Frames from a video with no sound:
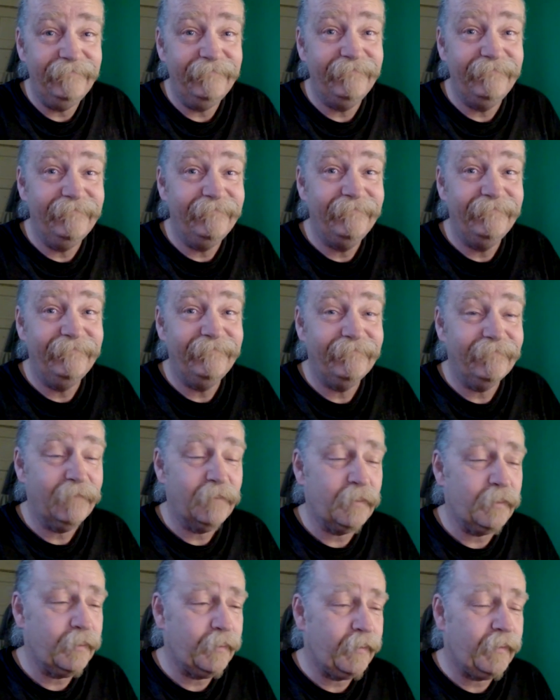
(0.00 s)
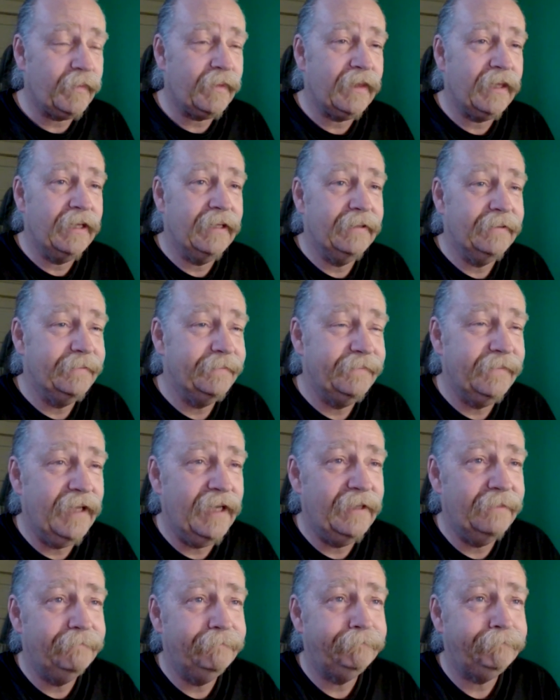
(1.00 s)
Says so in the video. It says,
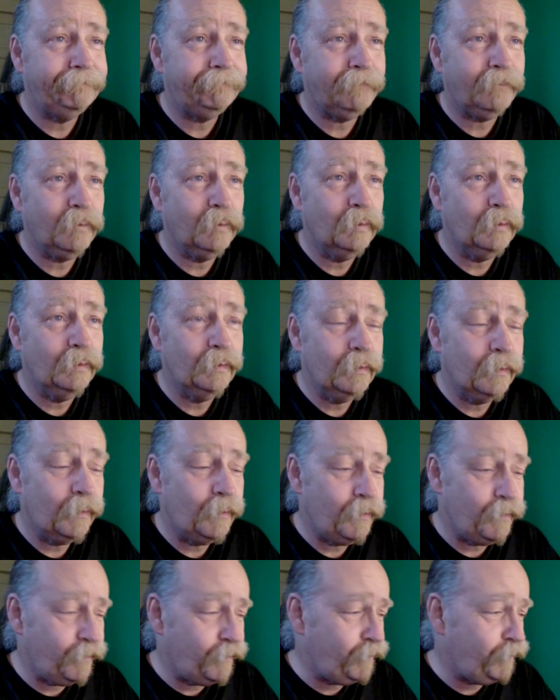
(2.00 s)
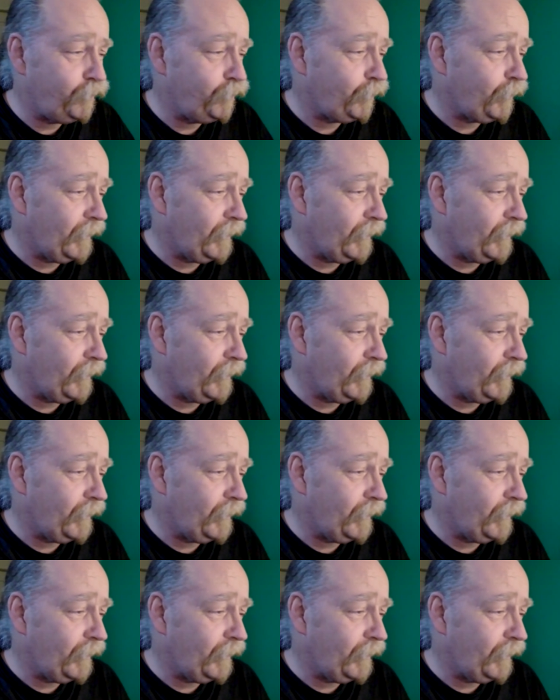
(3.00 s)
I'm getting drunk mm-hmm.